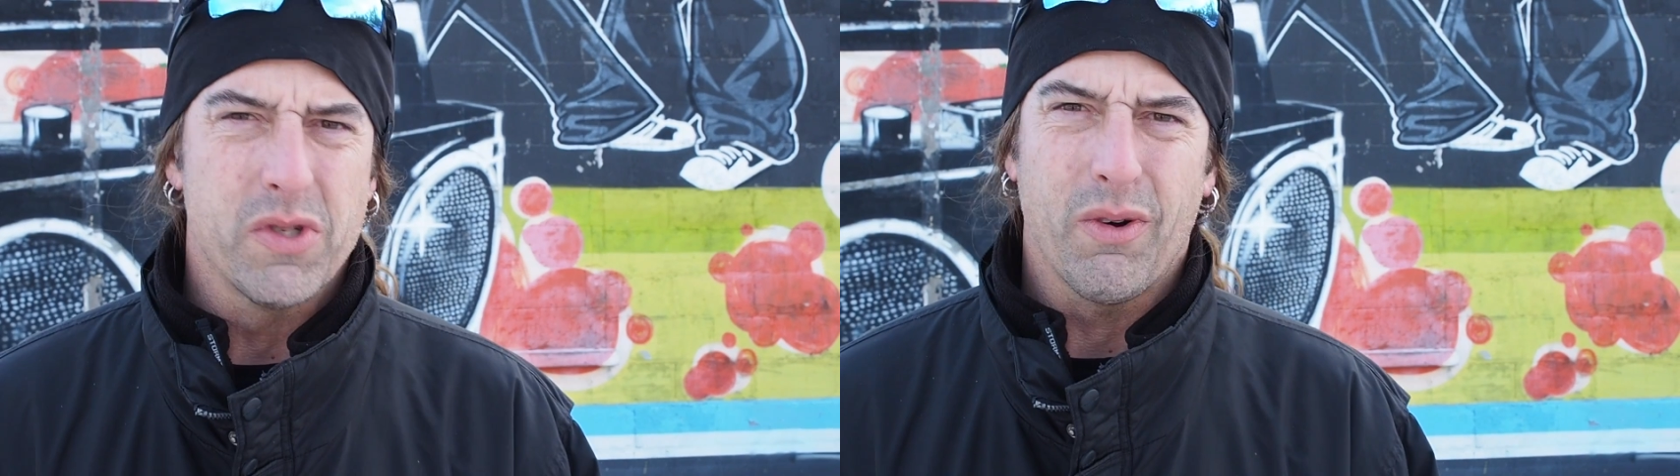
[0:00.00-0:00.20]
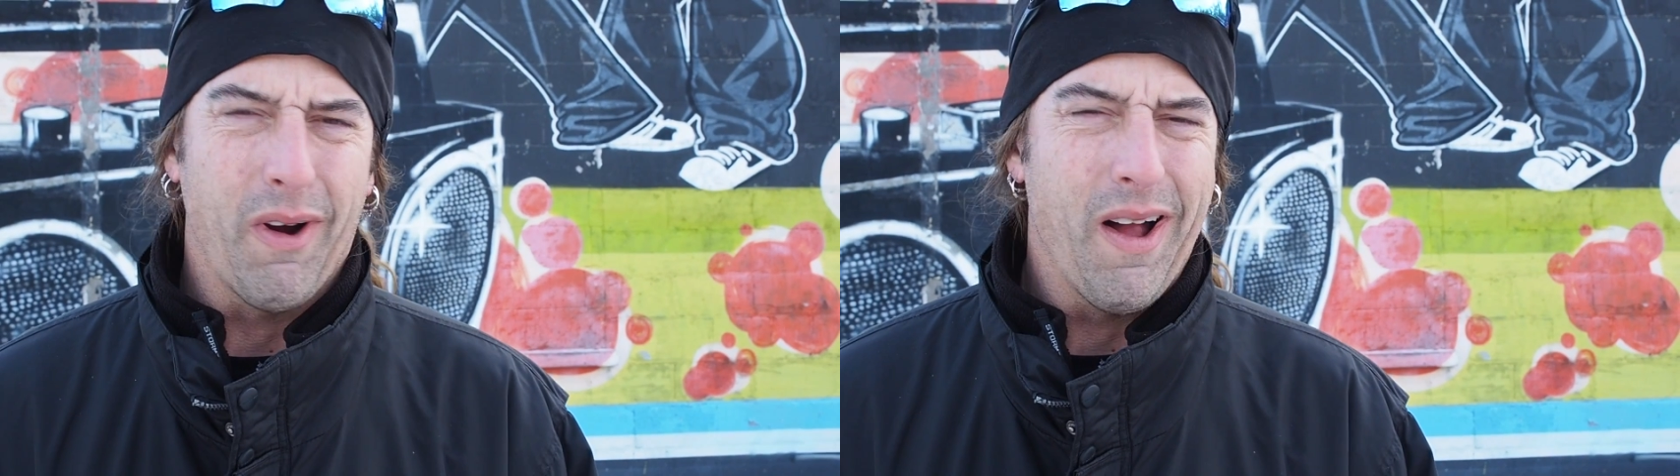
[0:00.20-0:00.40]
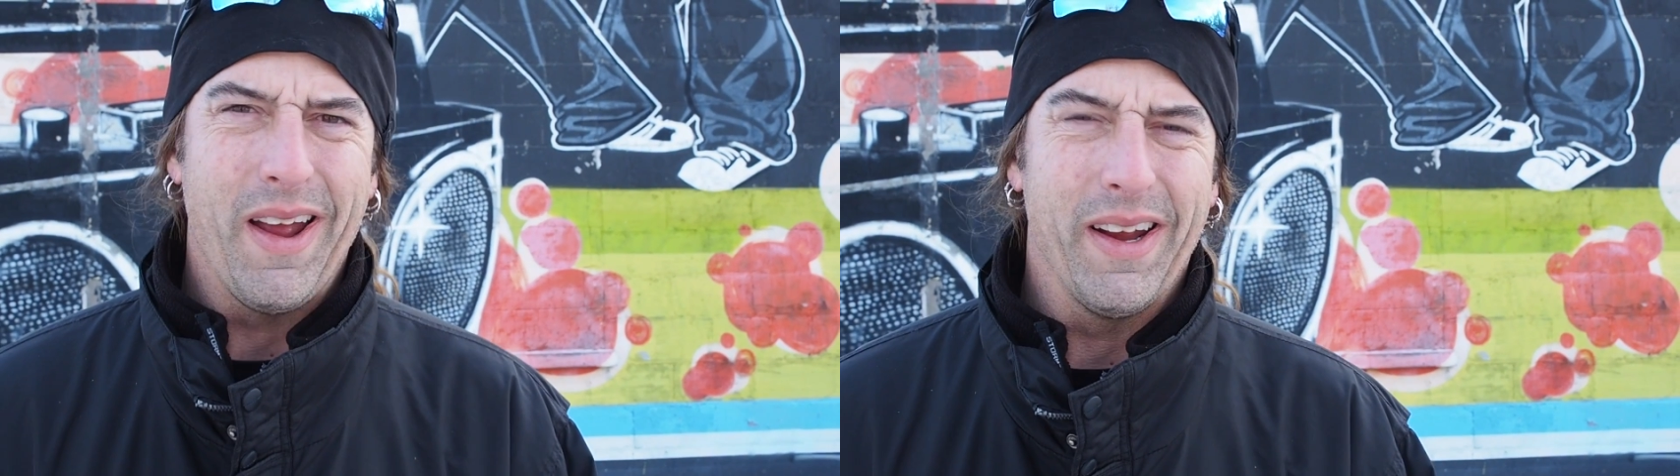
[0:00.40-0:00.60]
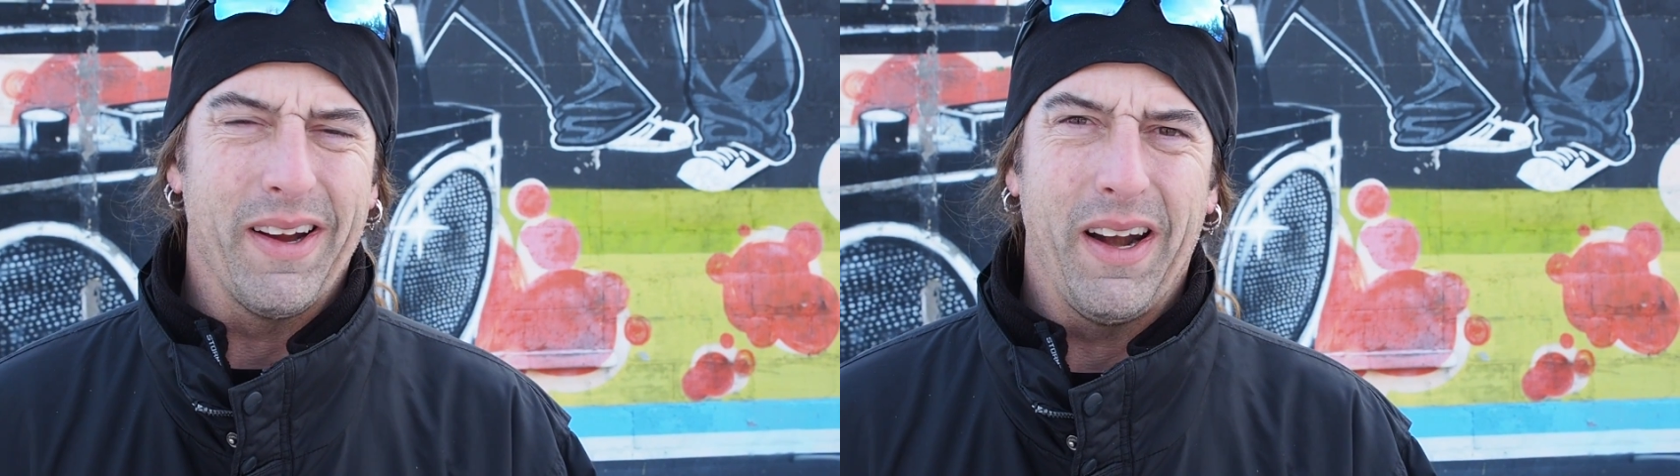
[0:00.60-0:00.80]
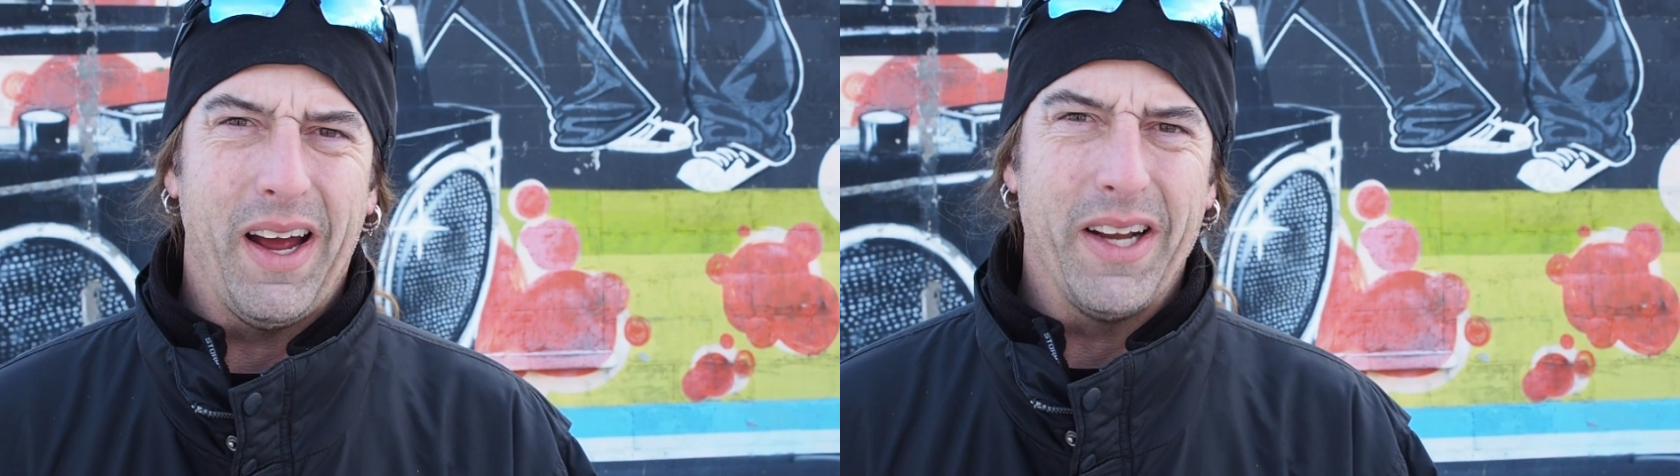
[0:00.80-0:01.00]

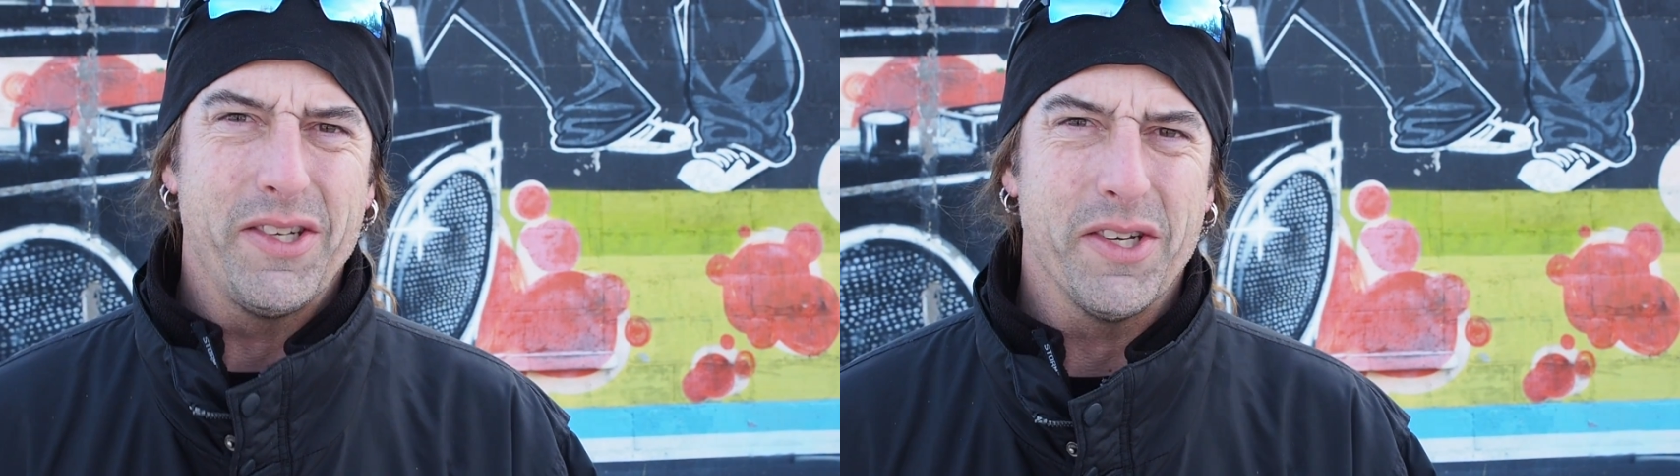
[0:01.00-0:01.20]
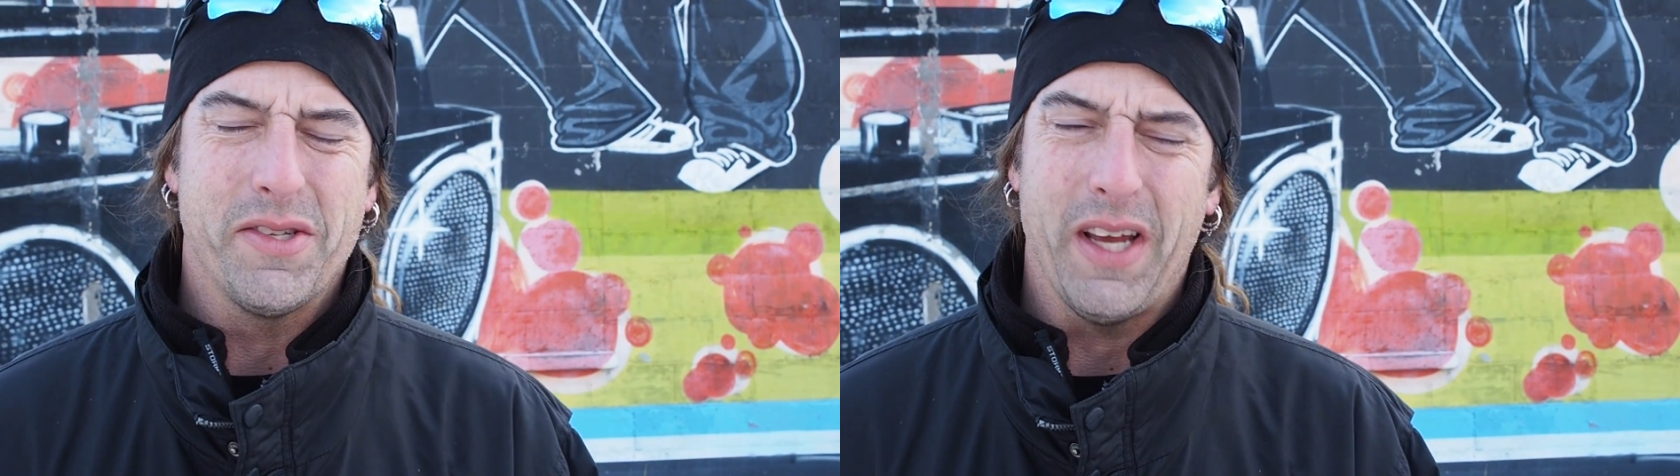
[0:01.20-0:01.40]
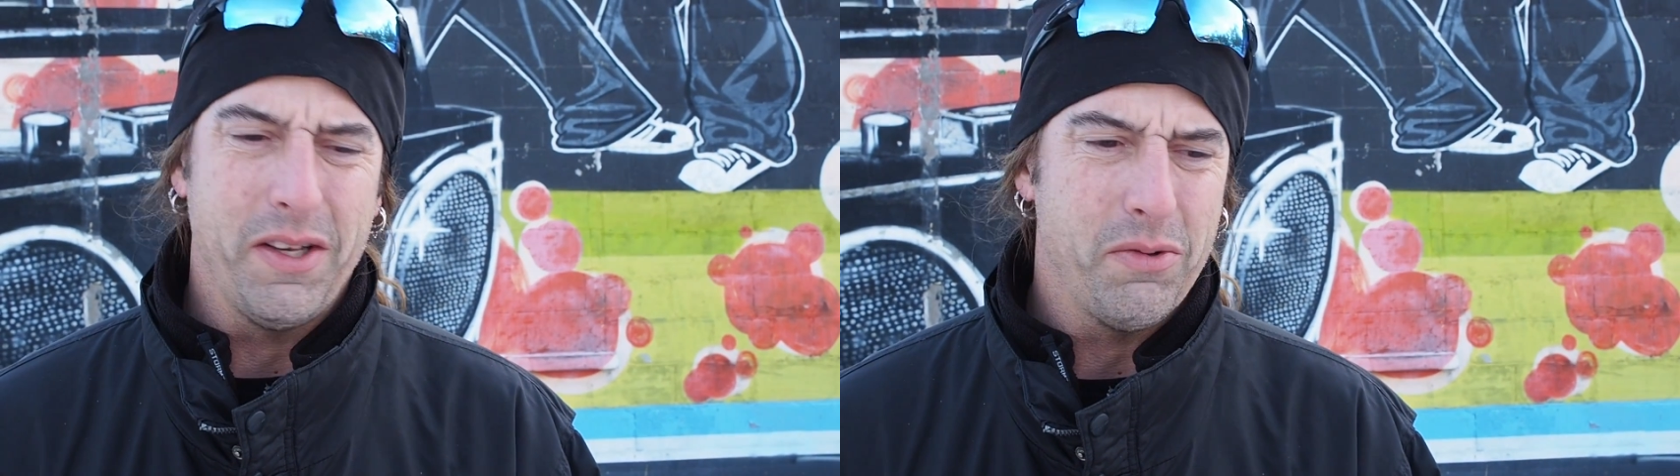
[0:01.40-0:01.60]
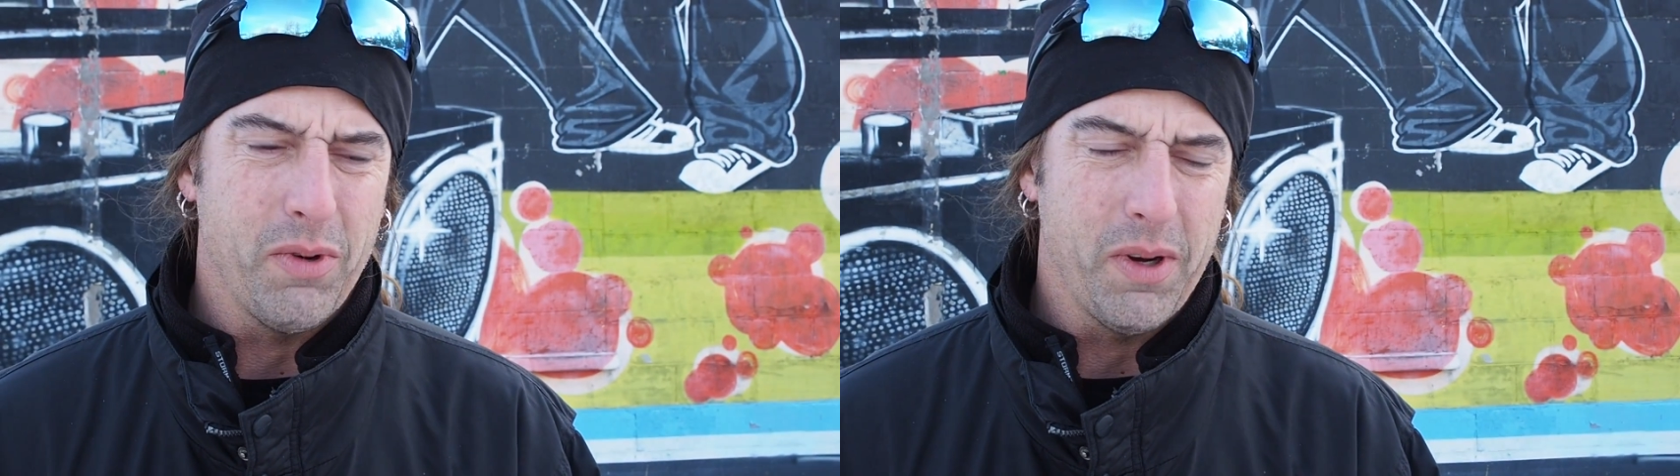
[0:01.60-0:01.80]
crying, and I just said to